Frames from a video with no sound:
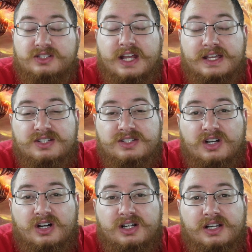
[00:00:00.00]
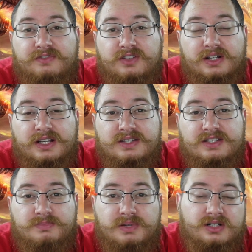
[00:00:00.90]
chances are if you're in
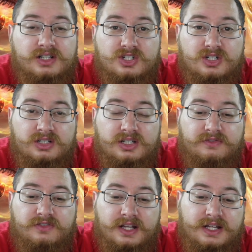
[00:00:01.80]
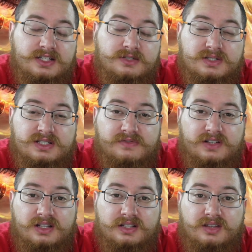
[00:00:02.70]
this bearded journey for any
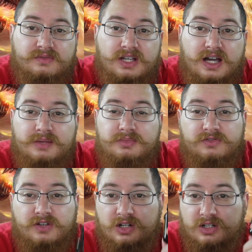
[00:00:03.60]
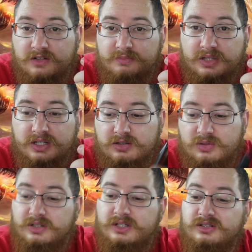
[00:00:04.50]
specific length of time, you've heard of beard
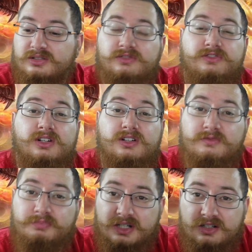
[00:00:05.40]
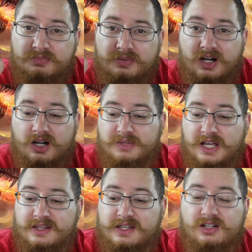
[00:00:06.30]
oil, you've heard of beard balm,
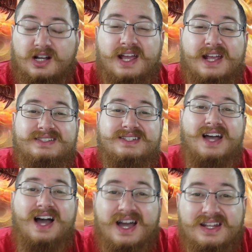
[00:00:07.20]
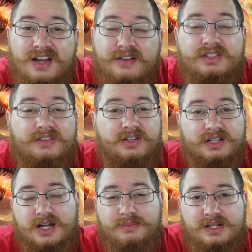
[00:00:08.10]
and there are a ton of
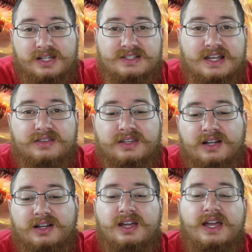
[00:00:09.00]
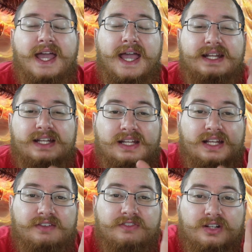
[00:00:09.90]
different companies out there and an
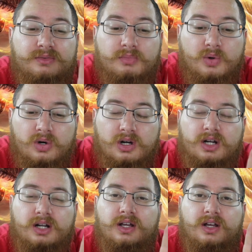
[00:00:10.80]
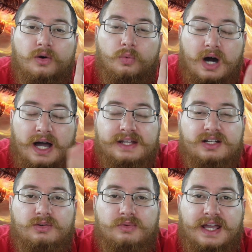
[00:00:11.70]
even more wide
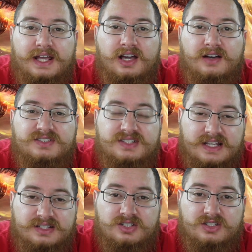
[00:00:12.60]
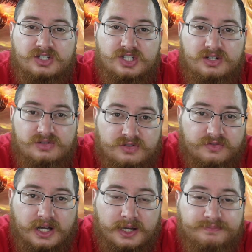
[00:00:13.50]
array of scents to choose
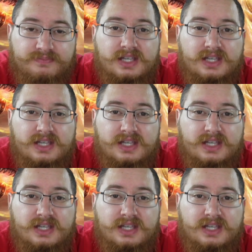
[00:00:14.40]
from.